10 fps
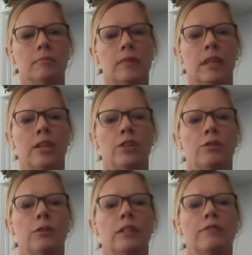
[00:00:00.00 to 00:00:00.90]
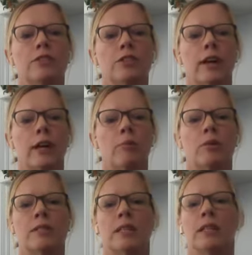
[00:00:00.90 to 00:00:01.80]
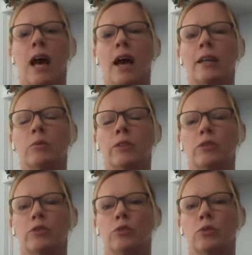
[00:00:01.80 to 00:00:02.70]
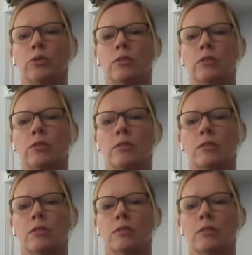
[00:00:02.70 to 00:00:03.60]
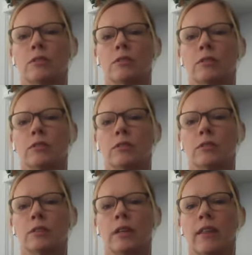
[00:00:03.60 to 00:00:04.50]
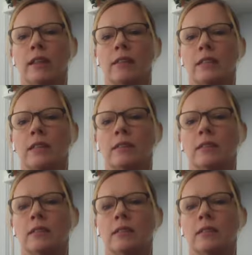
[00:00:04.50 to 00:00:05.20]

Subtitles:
And can you lift your elbows in line with your shoulders? Yeah, that's it.